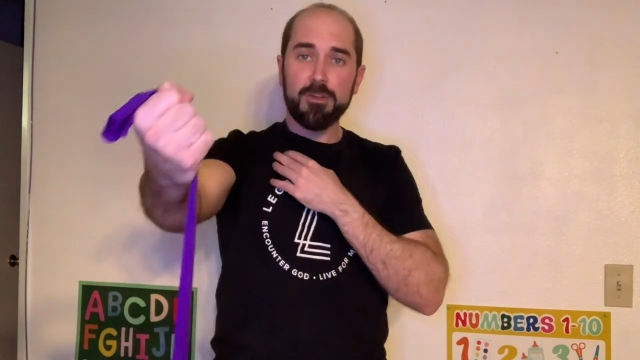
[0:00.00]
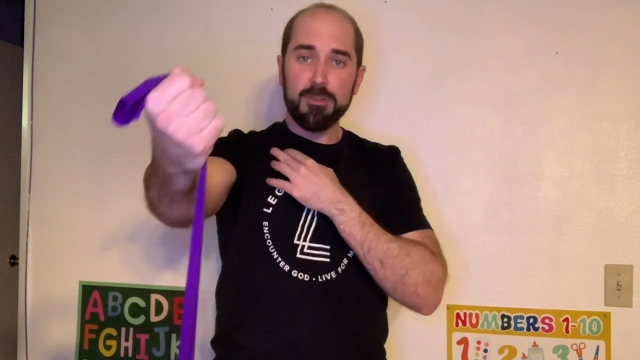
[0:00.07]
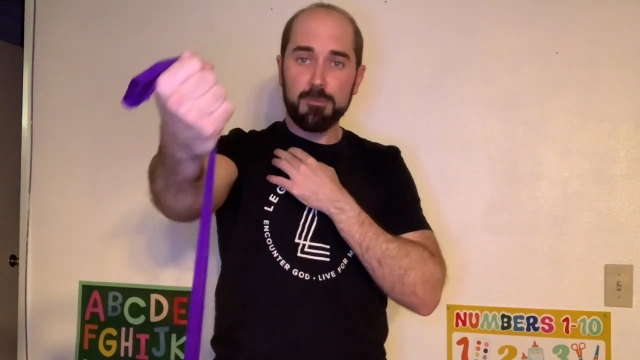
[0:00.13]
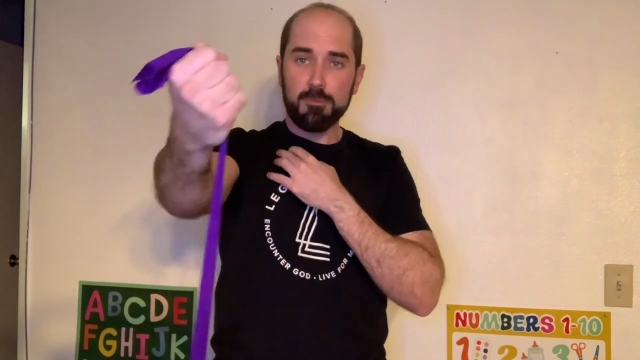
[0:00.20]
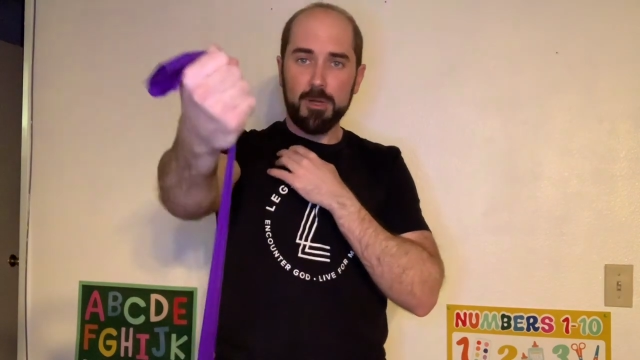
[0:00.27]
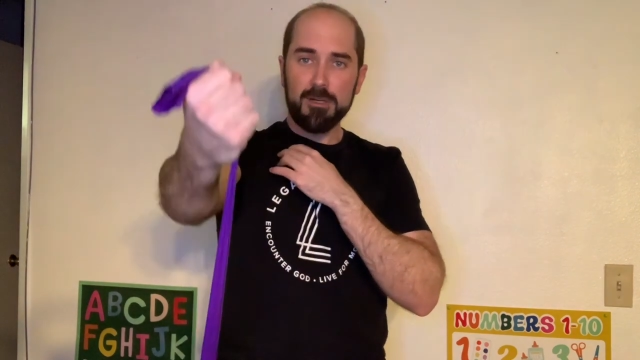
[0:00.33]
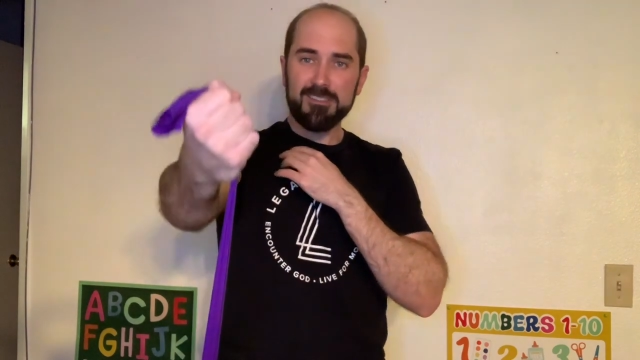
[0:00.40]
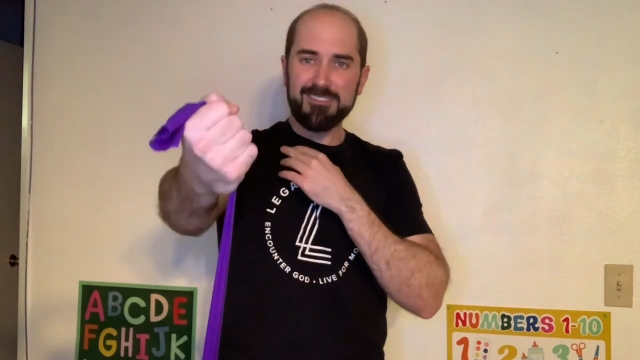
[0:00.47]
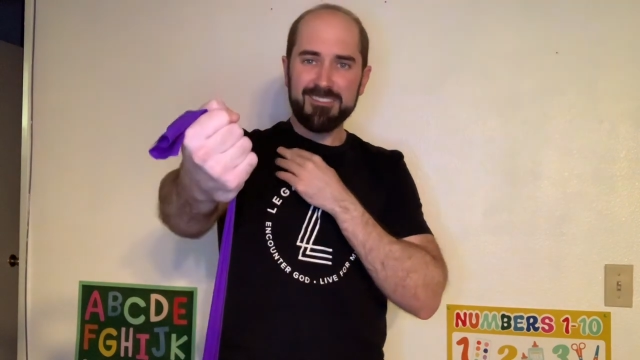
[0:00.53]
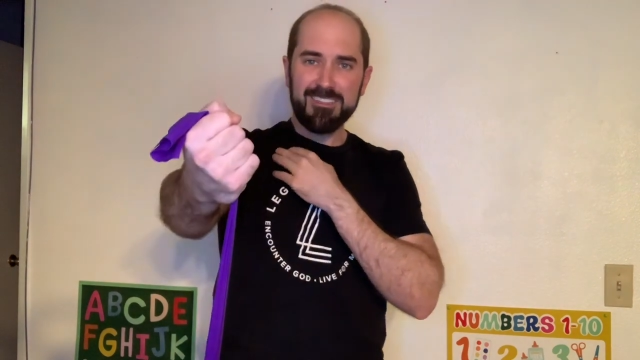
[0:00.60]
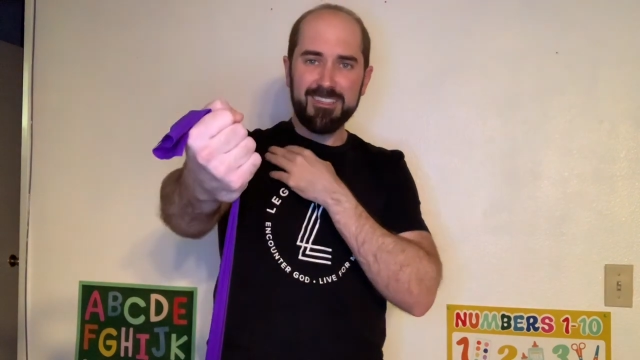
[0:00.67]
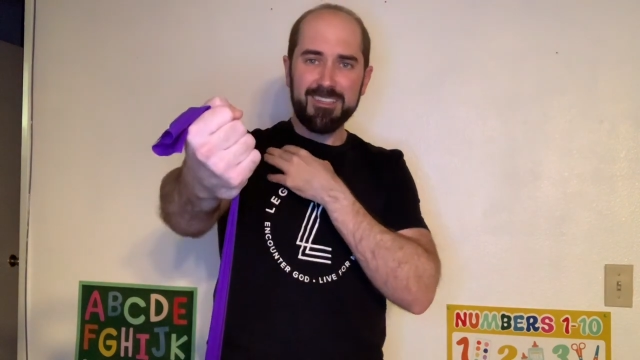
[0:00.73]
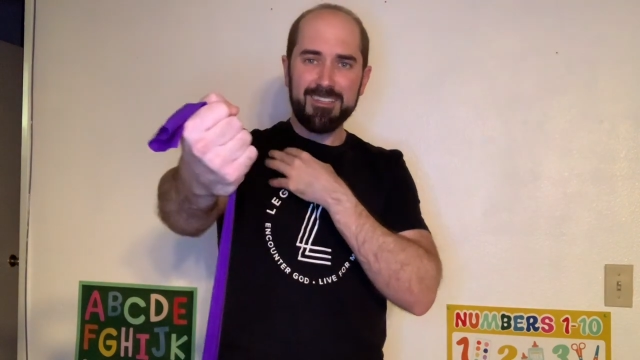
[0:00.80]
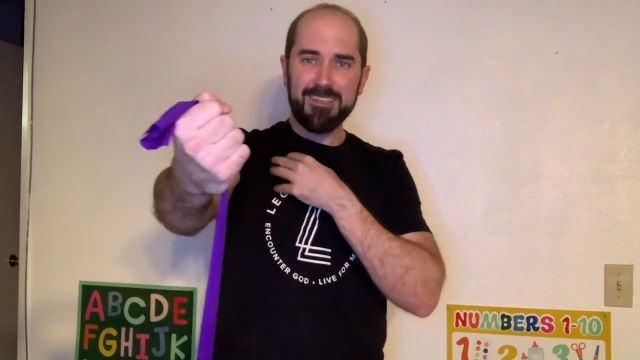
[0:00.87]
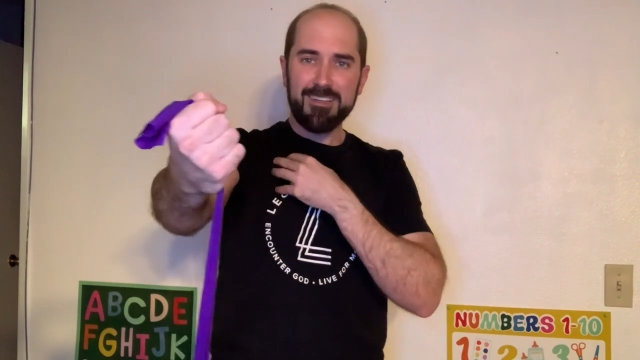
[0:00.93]
you could probably
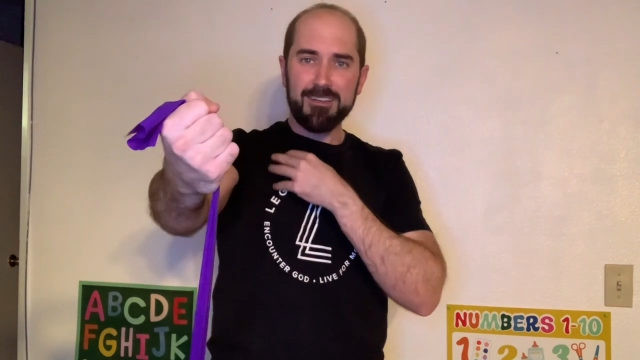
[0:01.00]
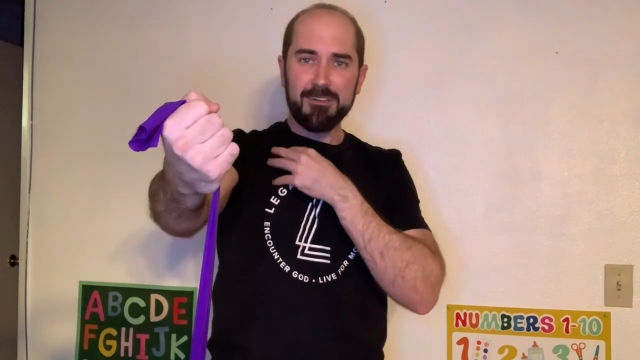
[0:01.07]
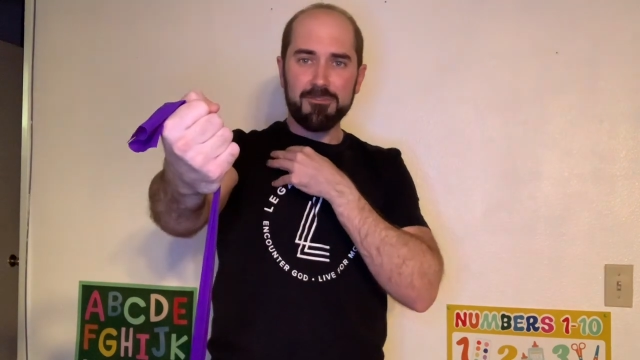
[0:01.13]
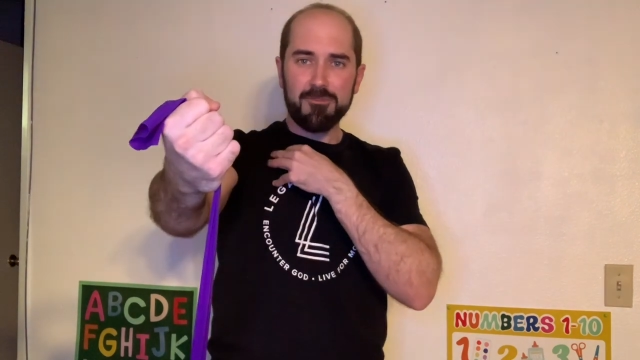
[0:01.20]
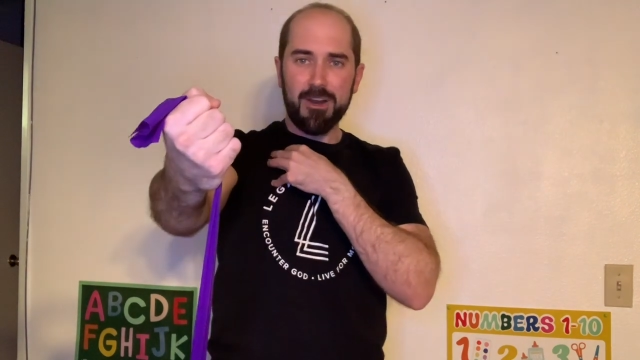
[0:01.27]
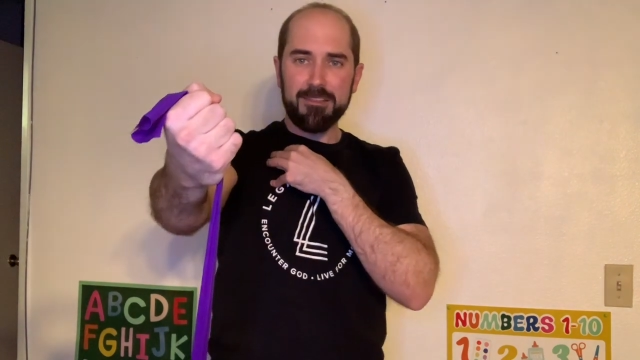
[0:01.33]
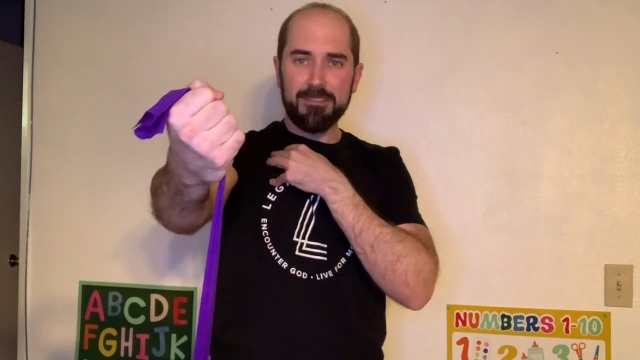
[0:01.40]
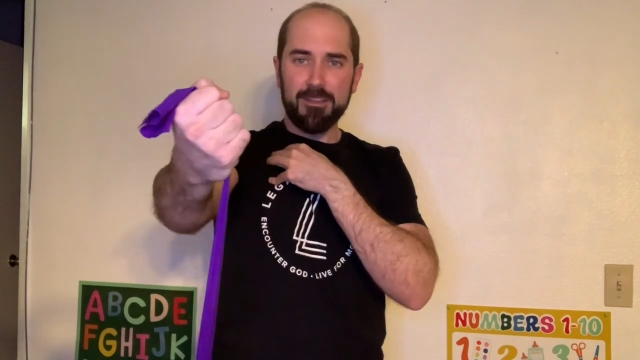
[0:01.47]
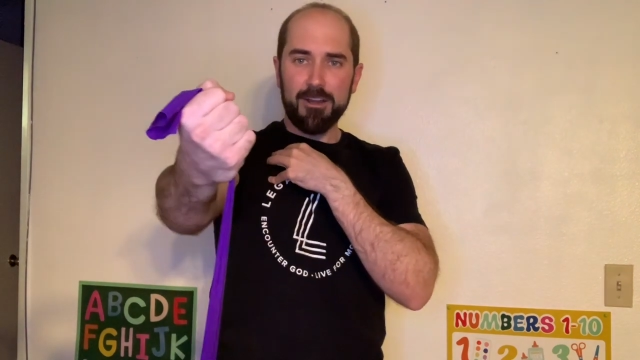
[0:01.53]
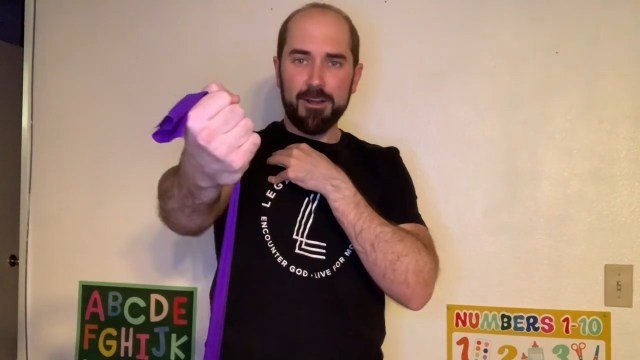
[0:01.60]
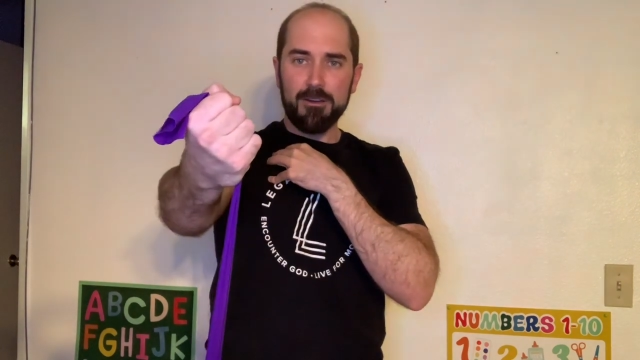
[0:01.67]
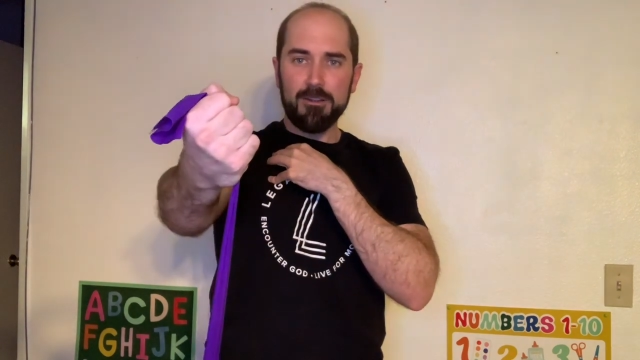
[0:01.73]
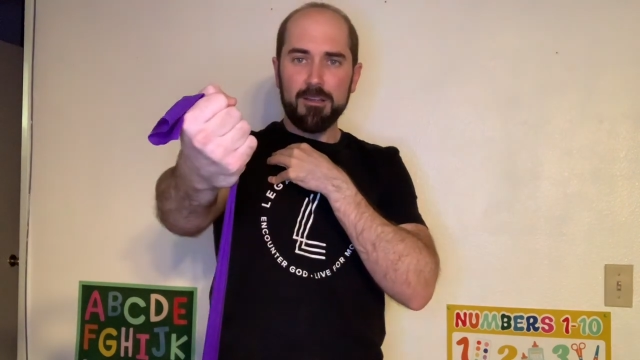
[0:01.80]
see right there.